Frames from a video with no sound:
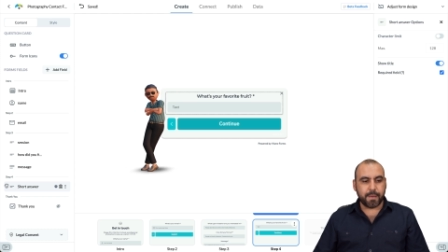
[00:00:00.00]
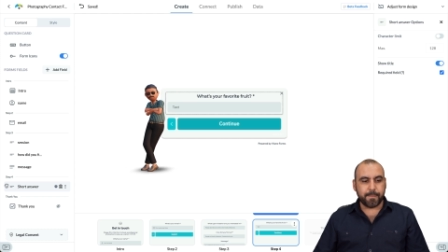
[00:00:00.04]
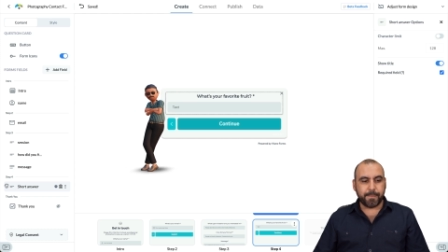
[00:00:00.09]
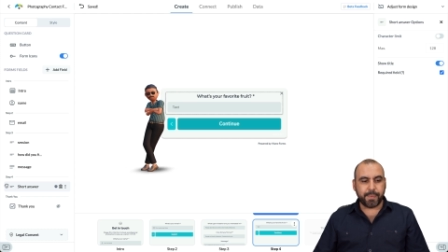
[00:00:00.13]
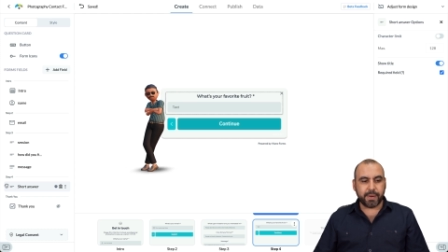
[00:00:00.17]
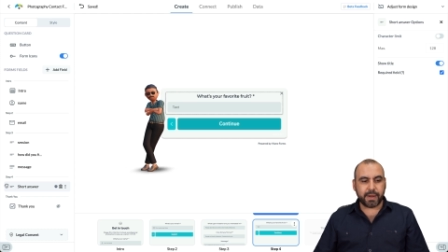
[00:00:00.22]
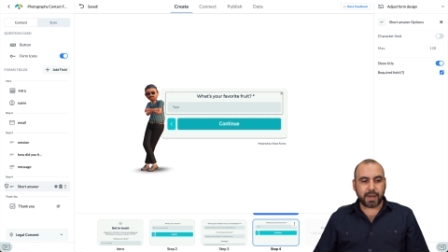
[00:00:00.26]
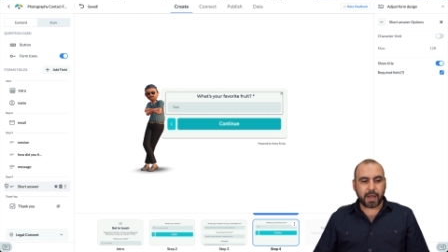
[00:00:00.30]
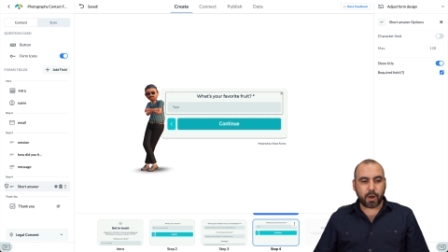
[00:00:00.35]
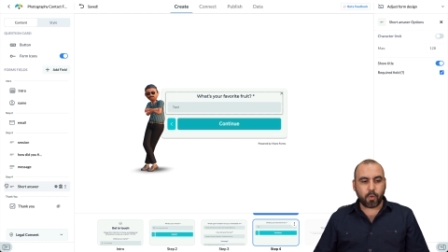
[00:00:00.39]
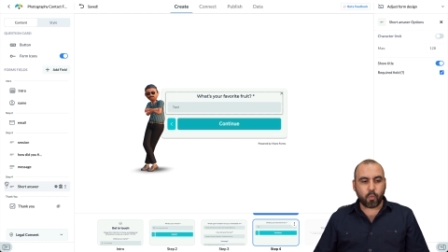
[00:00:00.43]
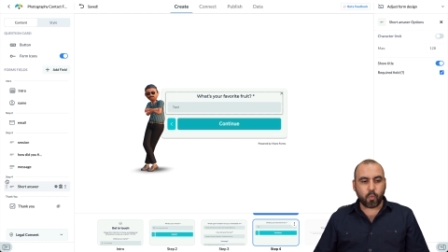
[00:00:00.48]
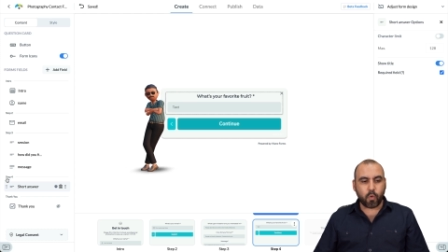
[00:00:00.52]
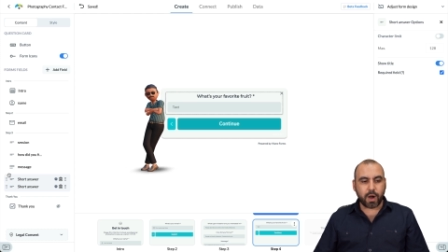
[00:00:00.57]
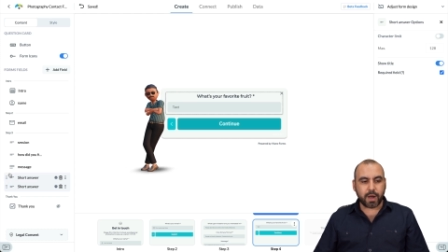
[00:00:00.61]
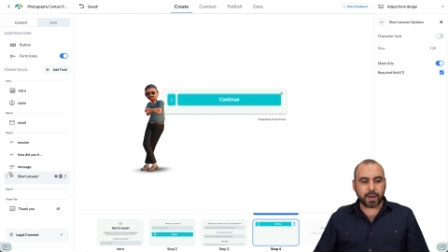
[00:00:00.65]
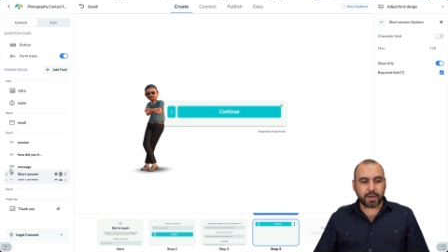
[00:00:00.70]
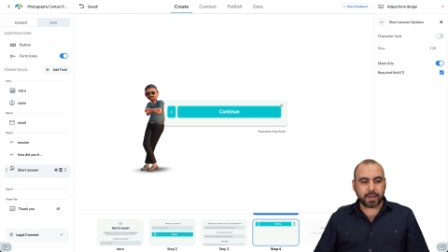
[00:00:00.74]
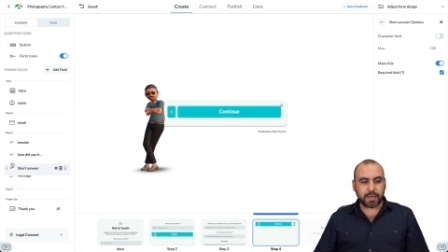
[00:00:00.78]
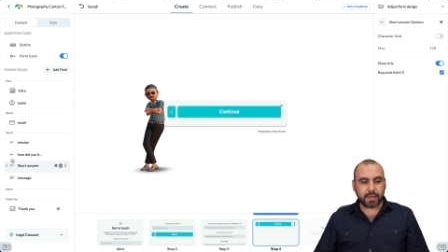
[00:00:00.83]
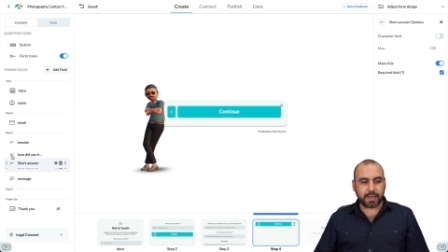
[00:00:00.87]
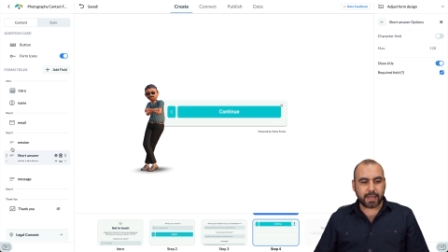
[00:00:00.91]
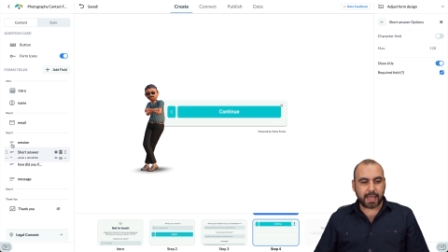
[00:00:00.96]
but I
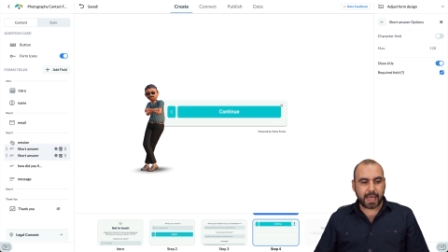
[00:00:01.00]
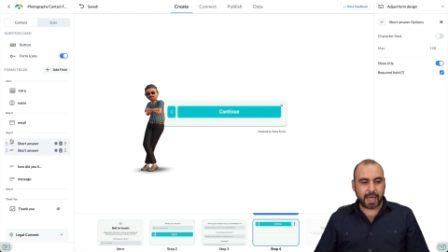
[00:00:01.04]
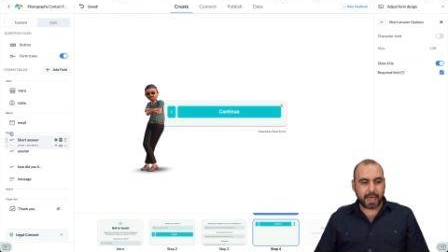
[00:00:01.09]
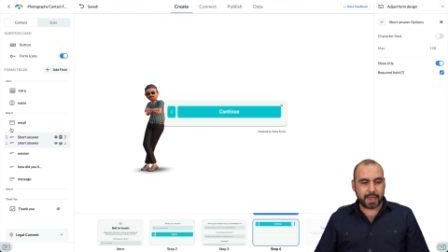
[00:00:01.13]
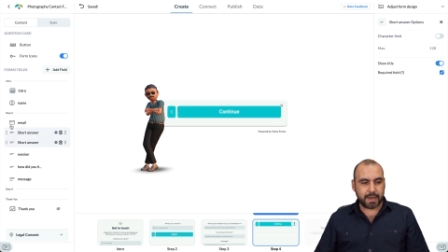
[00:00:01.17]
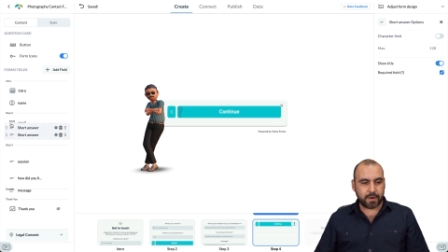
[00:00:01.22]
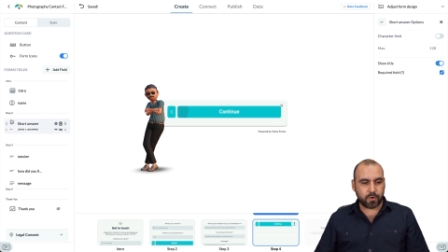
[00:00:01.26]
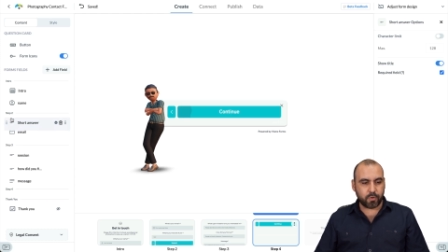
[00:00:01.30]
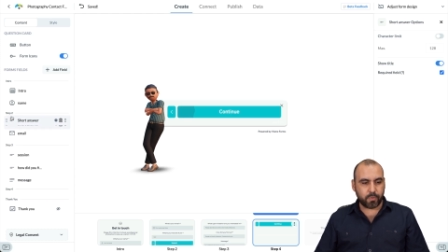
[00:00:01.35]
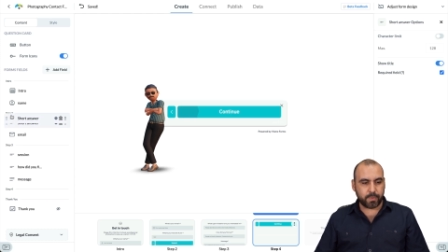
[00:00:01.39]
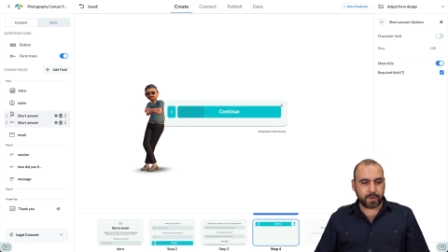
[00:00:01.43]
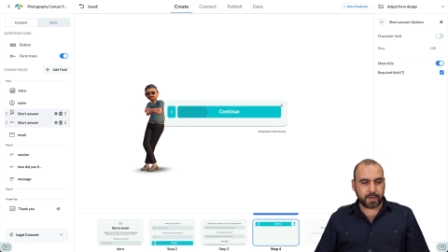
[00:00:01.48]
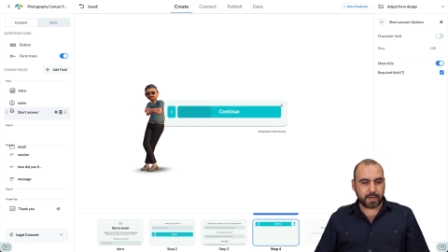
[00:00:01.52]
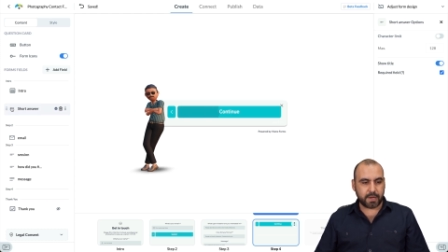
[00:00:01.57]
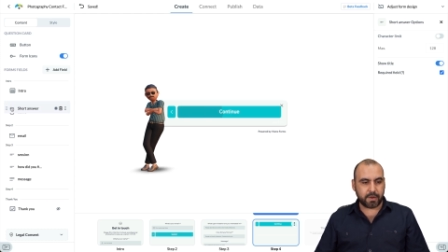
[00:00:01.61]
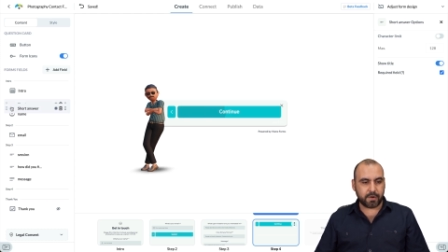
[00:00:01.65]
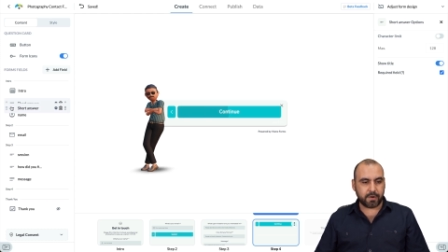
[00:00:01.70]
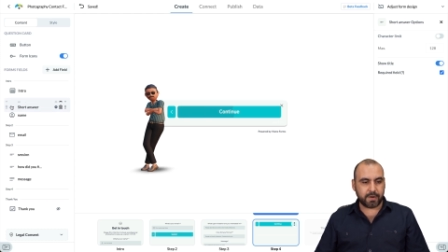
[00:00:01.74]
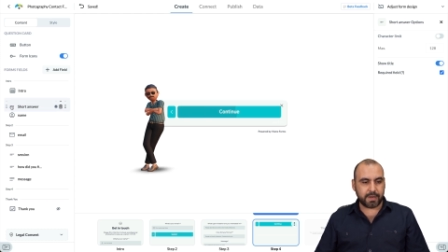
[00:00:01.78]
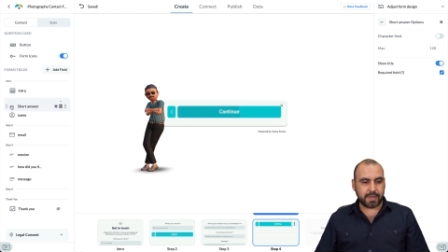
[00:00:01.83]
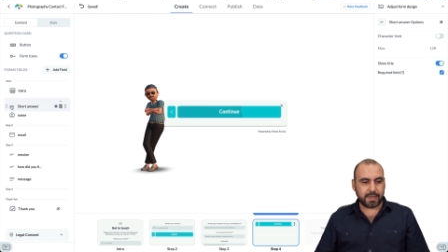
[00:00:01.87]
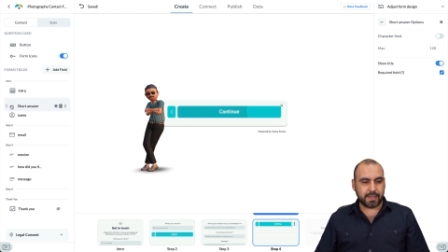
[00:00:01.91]
want to add it over here